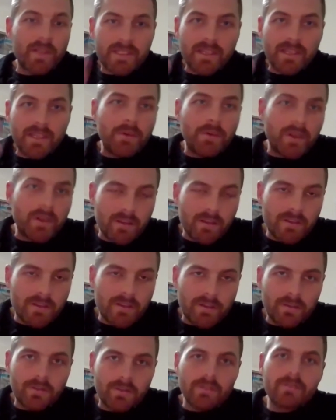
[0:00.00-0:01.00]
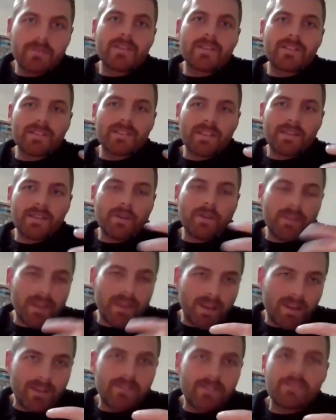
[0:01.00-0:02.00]
see what you do, to see what
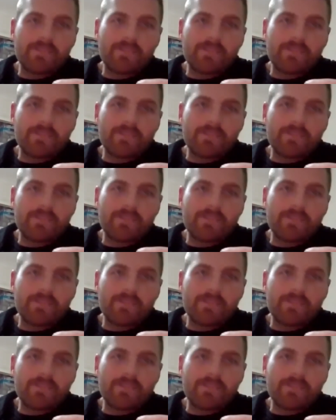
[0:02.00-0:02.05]
they can